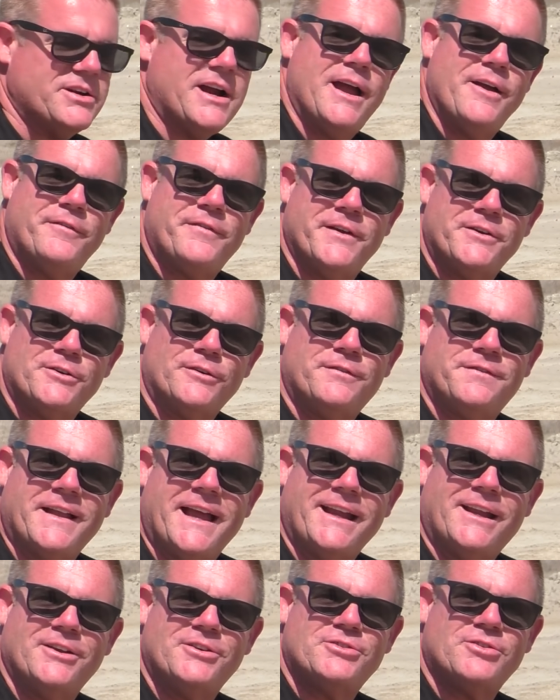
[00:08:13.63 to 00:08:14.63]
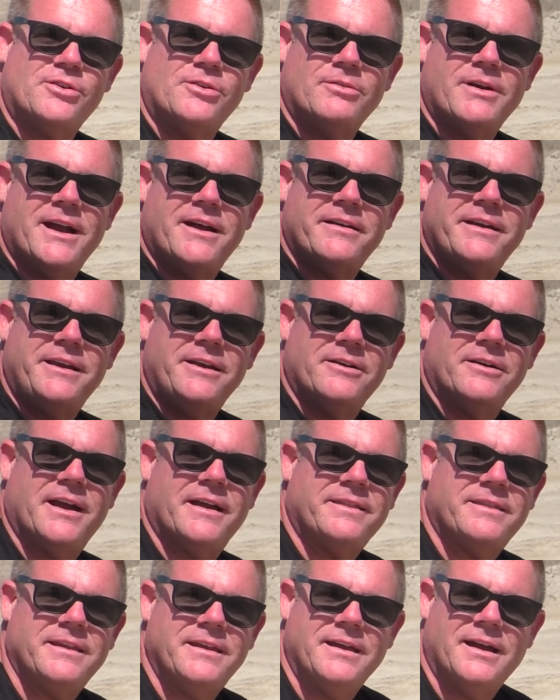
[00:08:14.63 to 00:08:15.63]
to try a Federal Flight Control round here
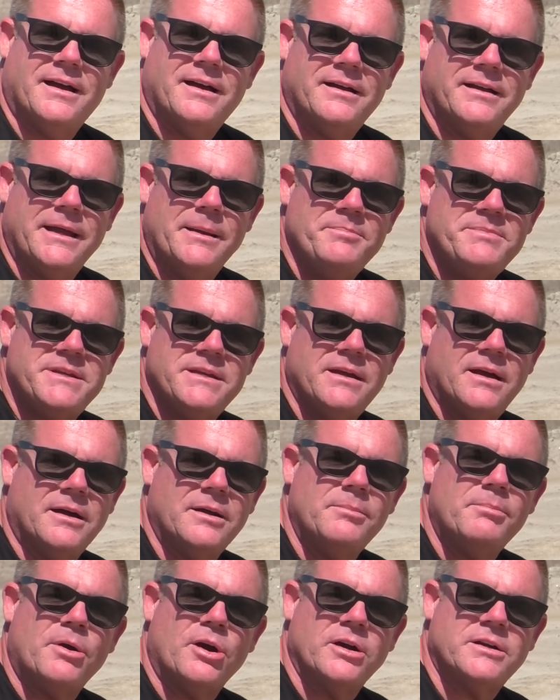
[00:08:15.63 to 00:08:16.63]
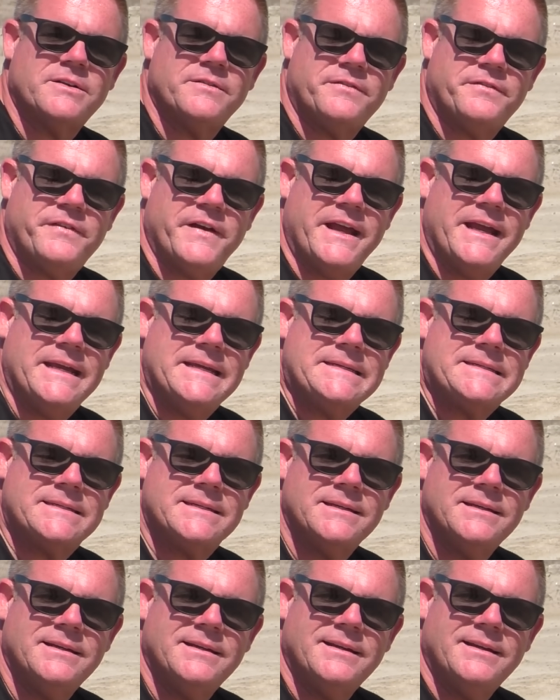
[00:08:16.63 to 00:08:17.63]
at the empty, unmarked
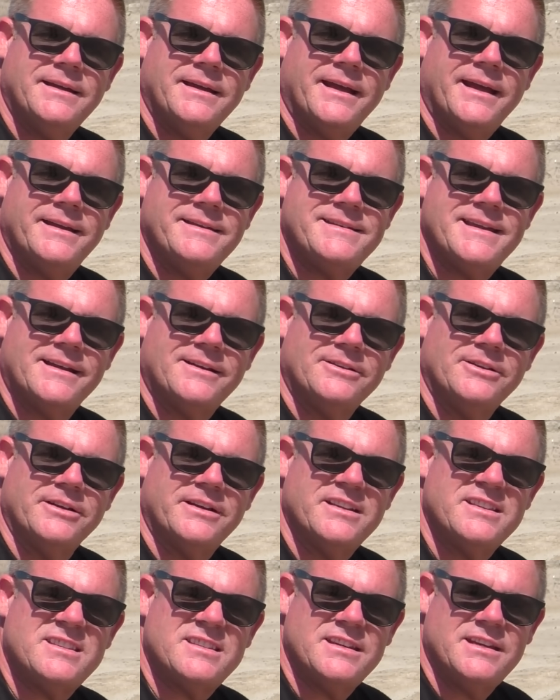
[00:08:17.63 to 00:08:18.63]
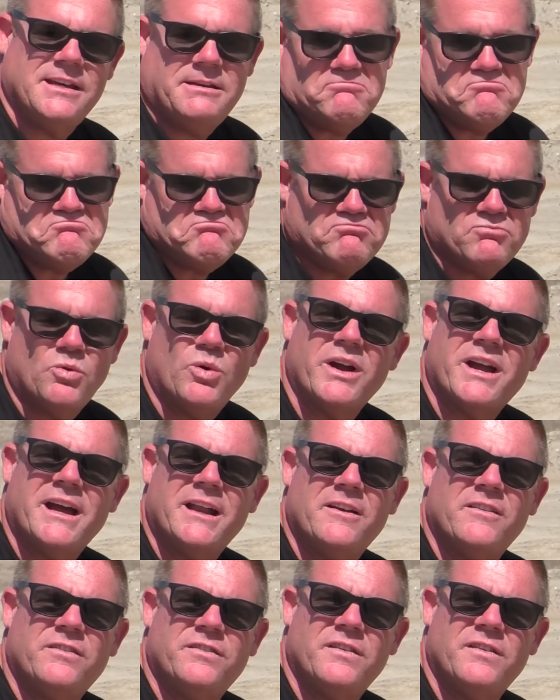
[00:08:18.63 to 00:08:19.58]
face and take a look and see what kind of...